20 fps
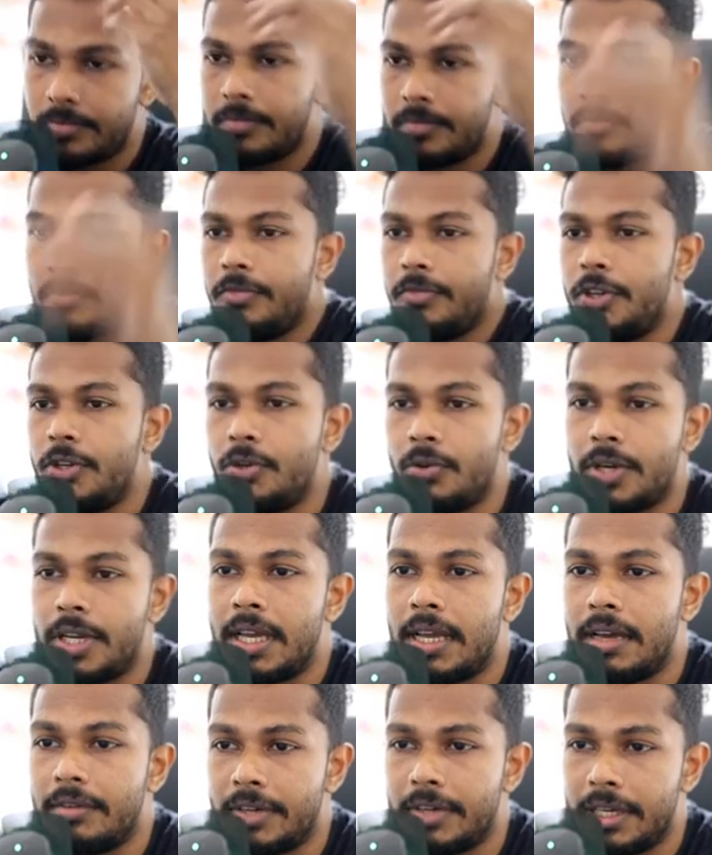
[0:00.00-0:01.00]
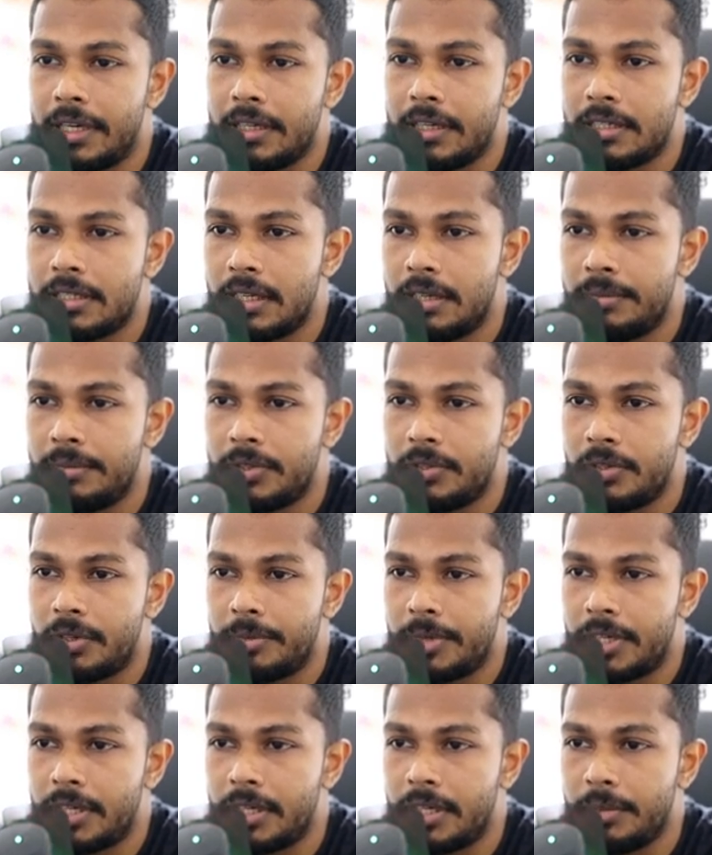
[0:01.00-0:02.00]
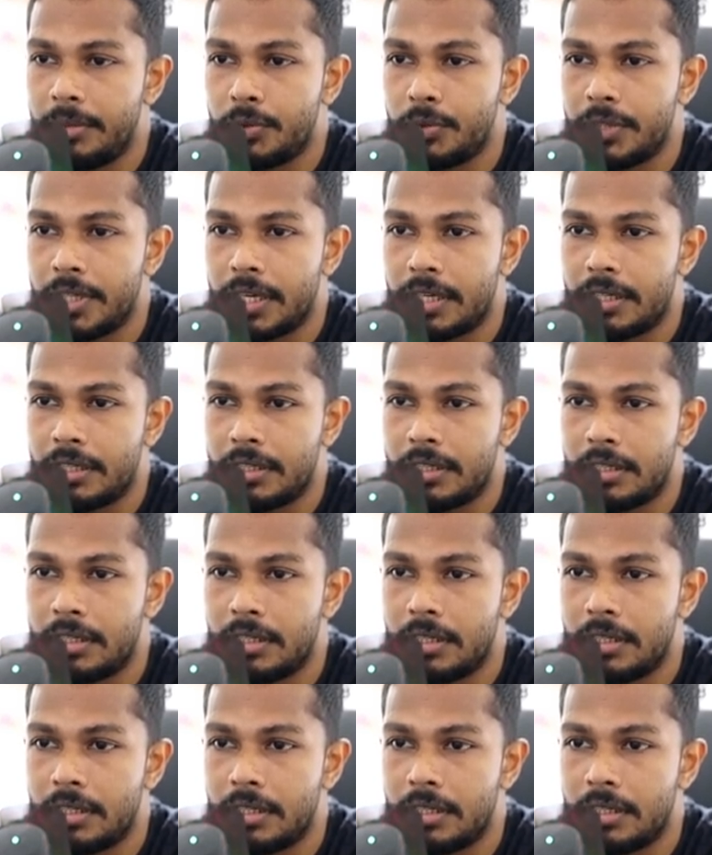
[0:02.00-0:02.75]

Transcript: We don't have a return type, so I'm going to remove that,